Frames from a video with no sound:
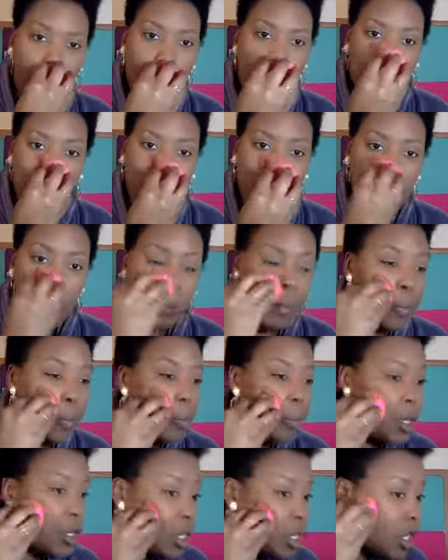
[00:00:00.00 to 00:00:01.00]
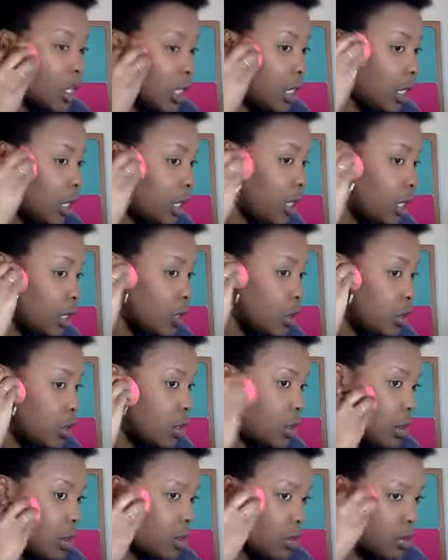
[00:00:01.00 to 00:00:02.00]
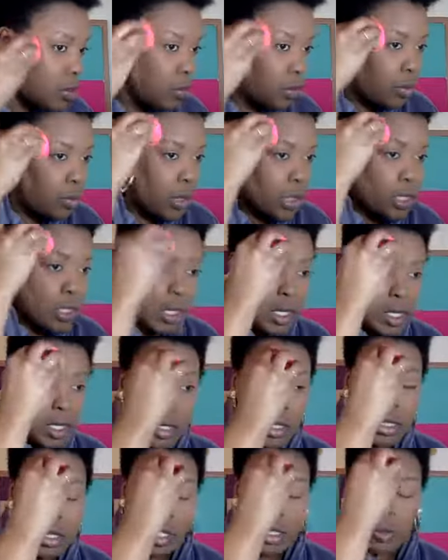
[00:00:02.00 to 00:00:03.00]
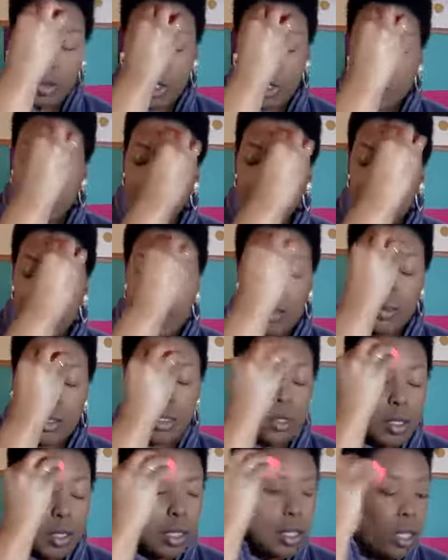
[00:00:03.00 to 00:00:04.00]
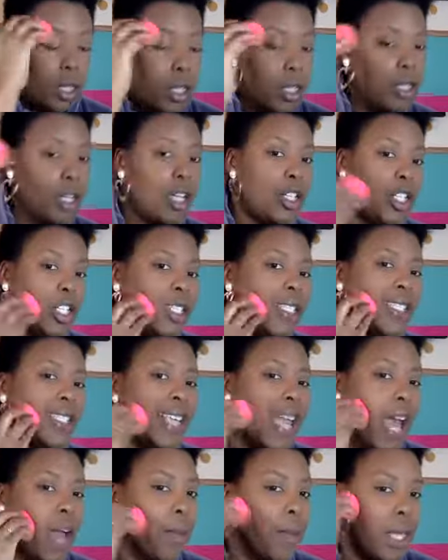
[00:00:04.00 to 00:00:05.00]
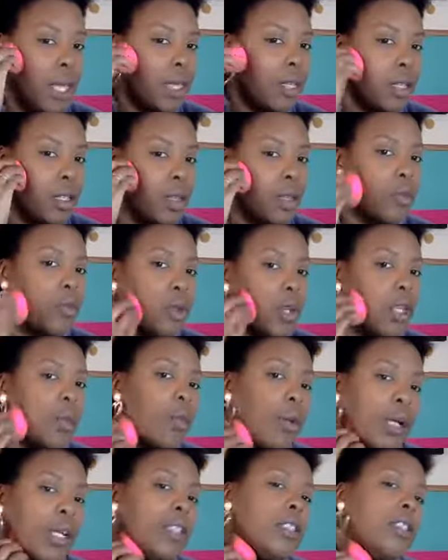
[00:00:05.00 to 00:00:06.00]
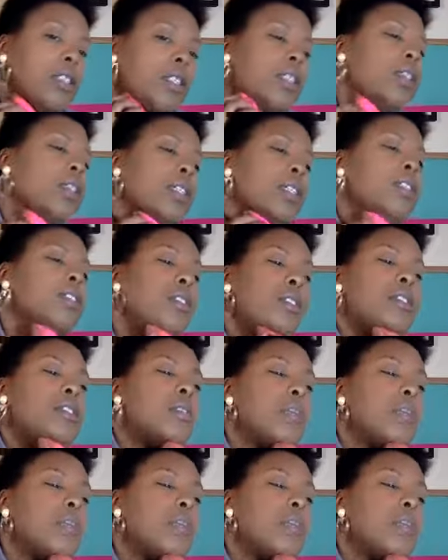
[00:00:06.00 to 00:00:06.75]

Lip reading: but I'm pushing it into my skin as much as possible, not just dabbing it. I'm really pressing it in.